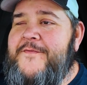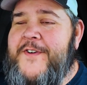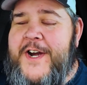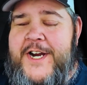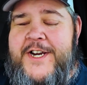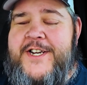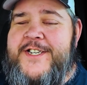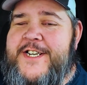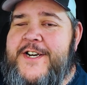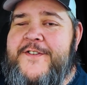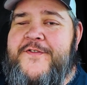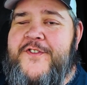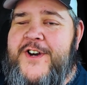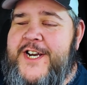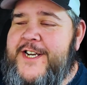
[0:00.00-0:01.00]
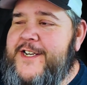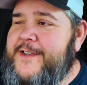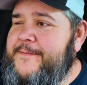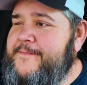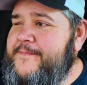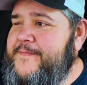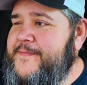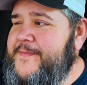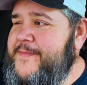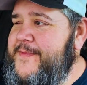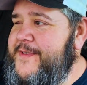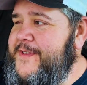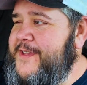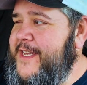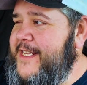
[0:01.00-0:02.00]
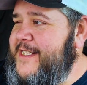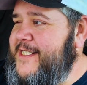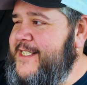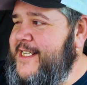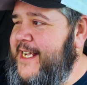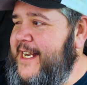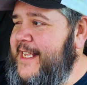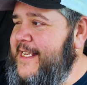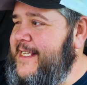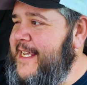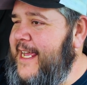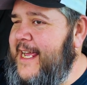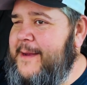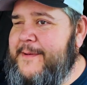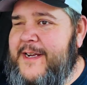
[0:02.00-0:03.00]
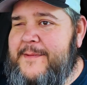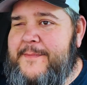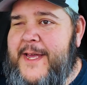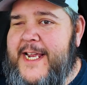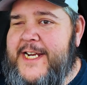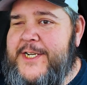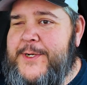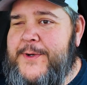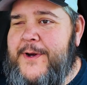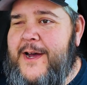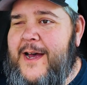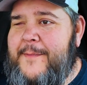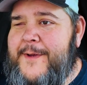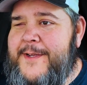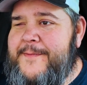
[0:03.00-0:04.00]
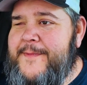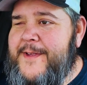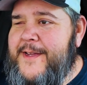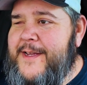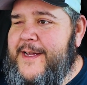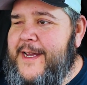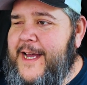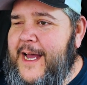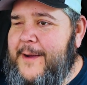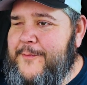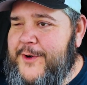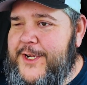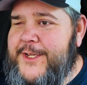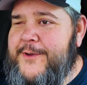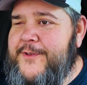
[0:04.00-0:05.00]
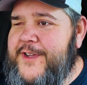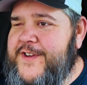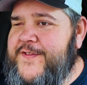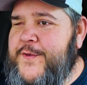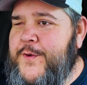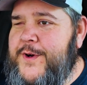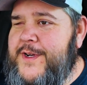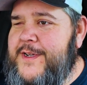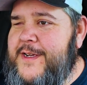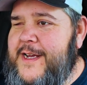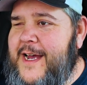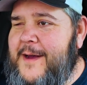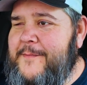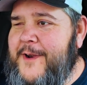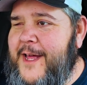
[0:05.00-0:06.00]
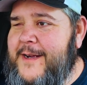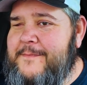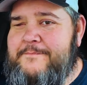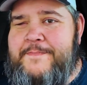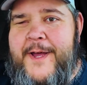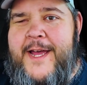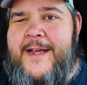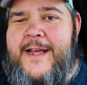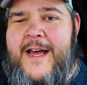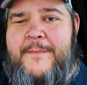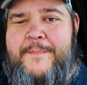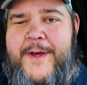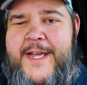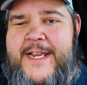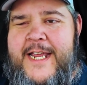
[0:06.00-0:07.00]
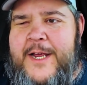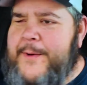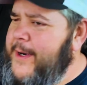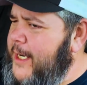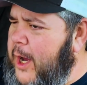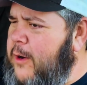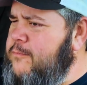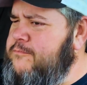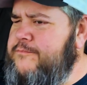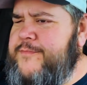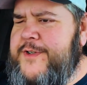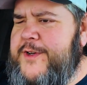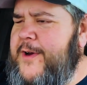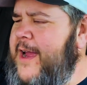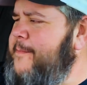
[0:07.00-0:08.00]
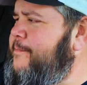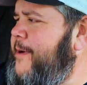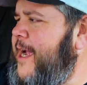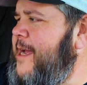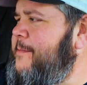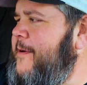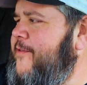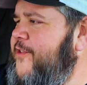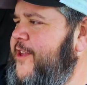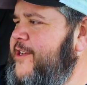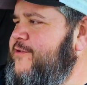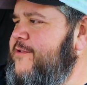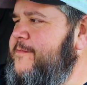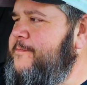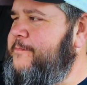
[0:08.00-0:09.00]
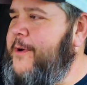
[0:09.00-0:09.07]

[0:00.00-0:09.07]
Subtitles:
Very good dear friend that said hey, I'm getting back into a hobby. I'm going to do this for you. I'm like, bet, I'll pay you. He went, nope, you ain't paying me for this one.